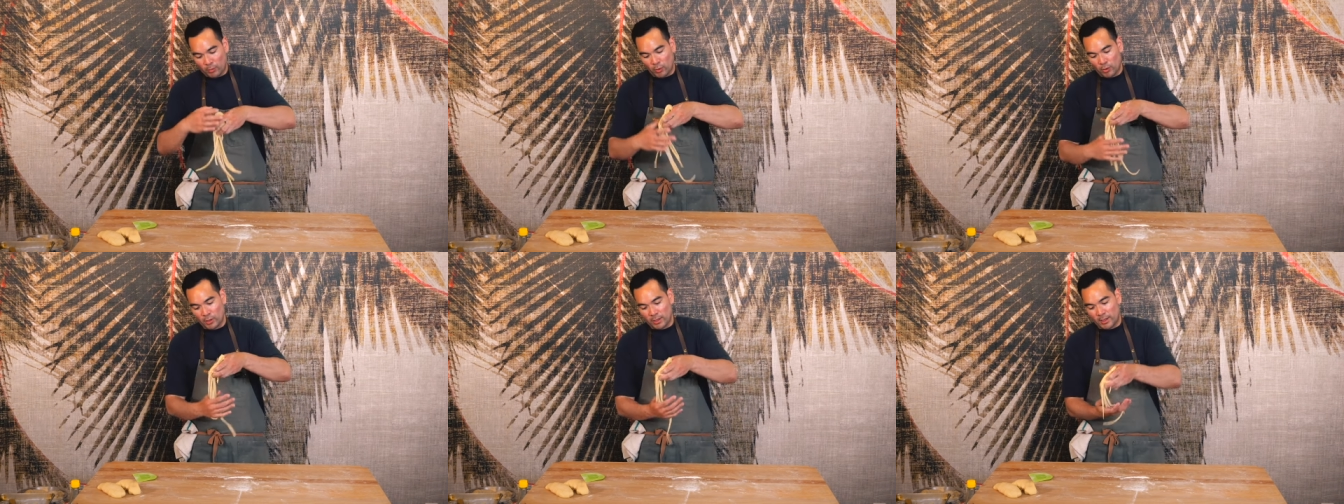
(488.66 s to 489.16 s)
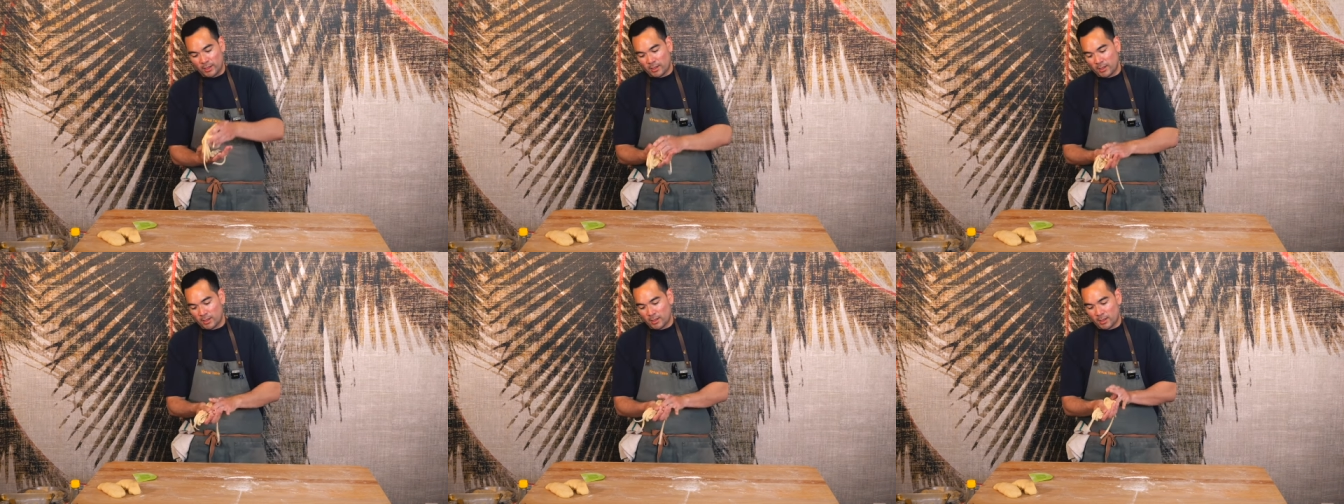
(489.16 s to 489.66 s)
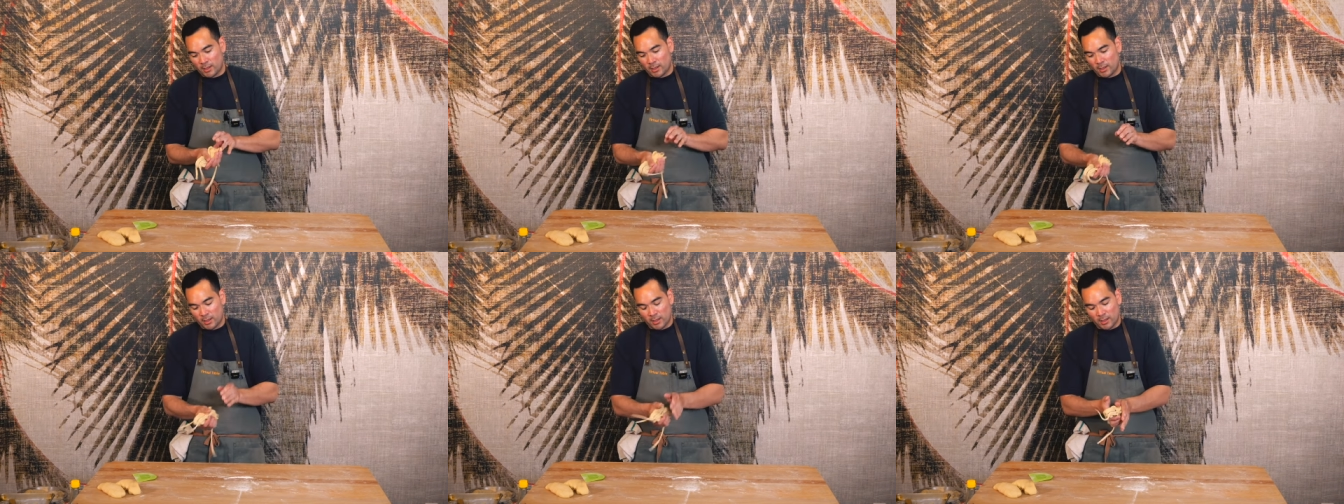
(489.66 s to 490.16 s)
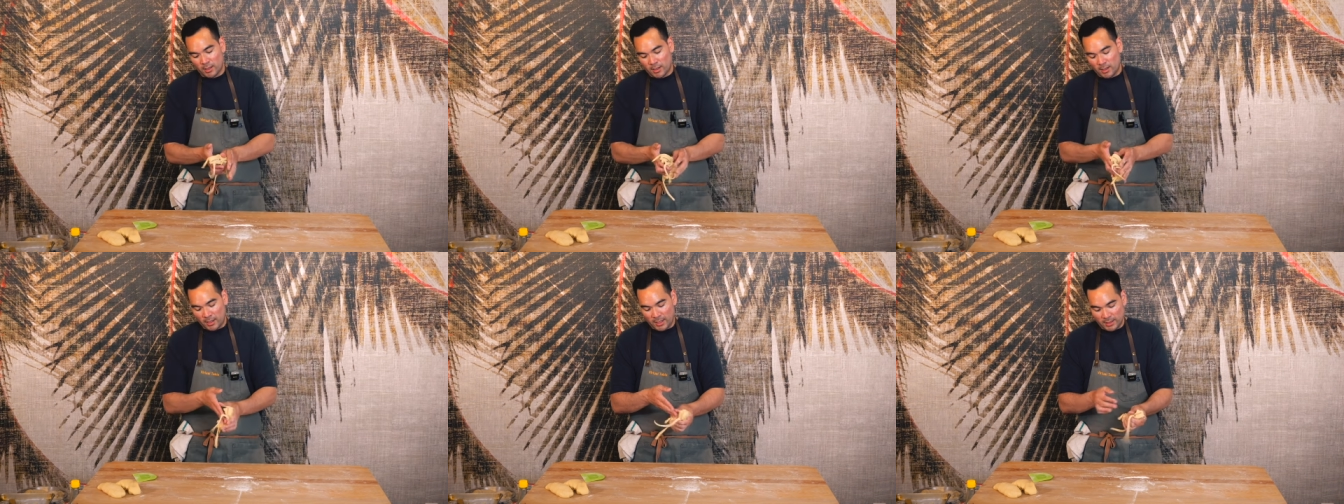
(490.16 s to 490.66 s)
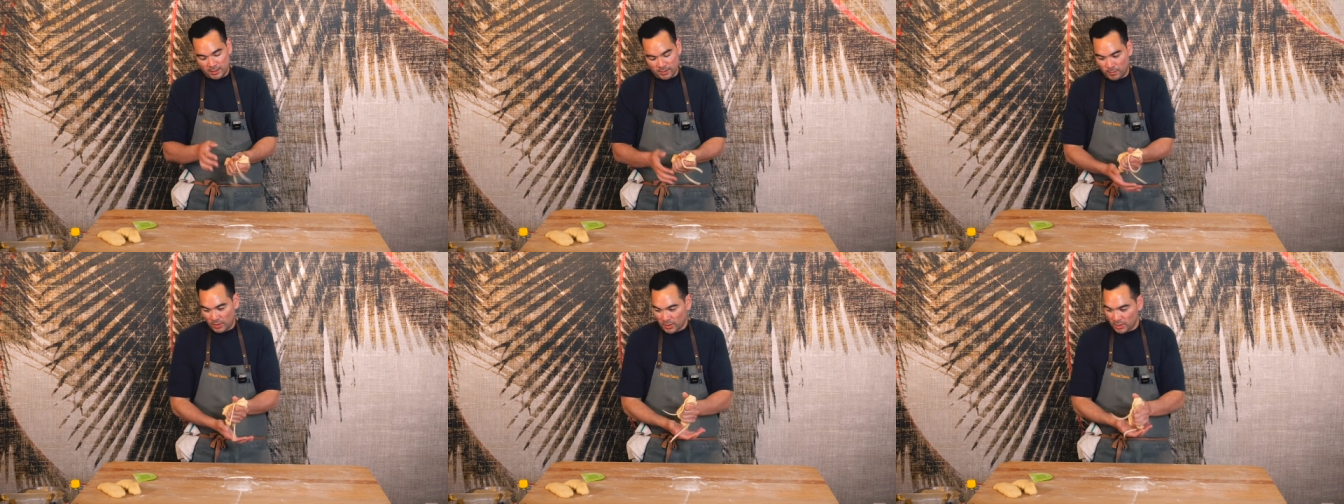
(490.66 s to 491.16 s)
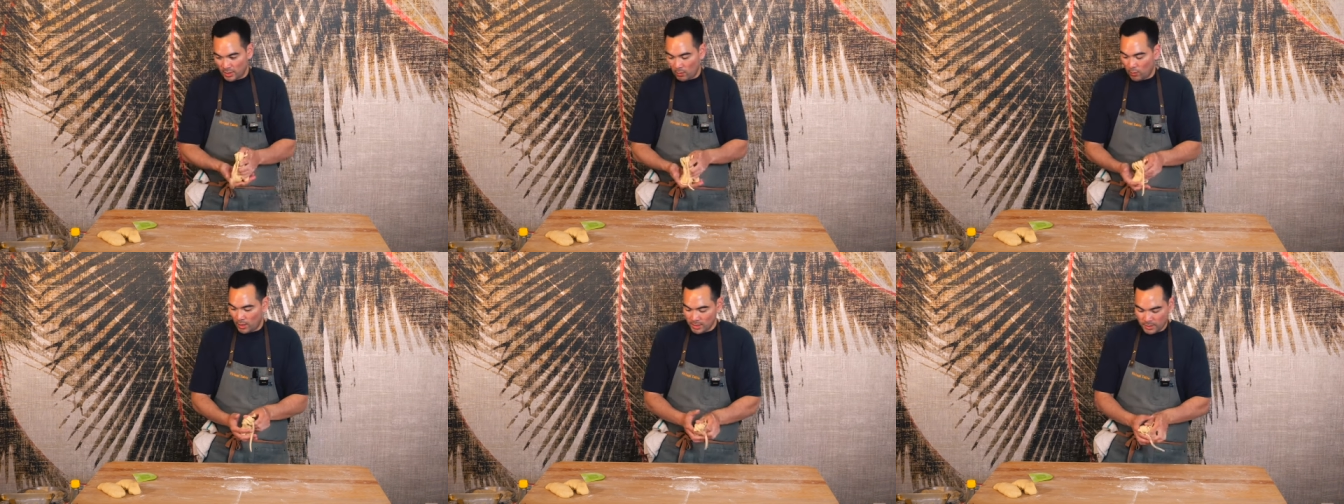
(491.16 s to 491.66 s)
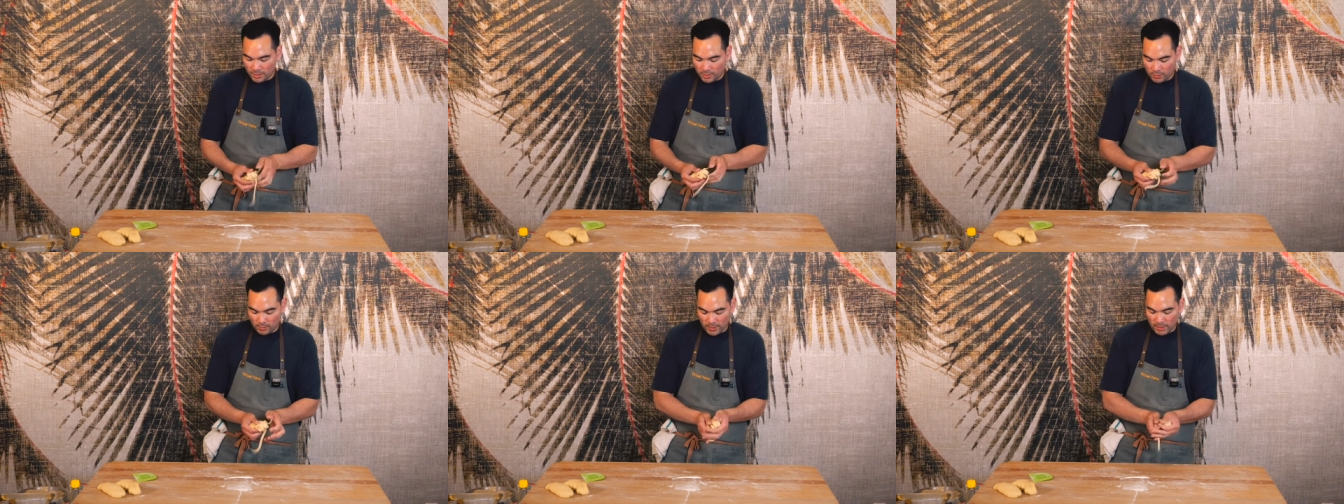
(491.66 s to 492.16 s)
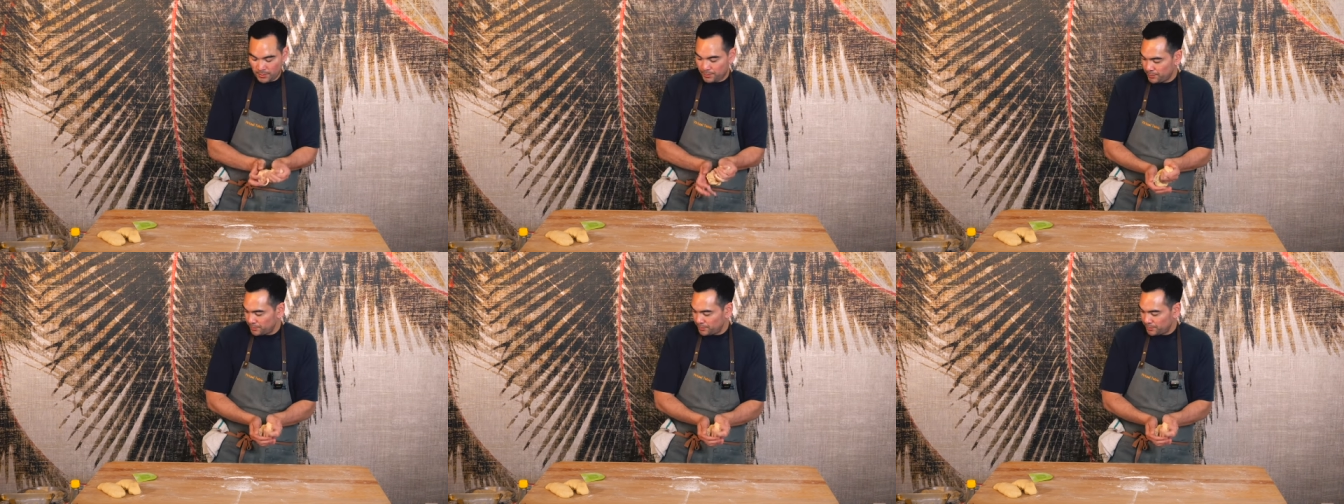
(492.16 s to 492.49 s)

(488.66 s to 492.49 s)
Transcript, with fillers: pull it as much as I wanted to, man.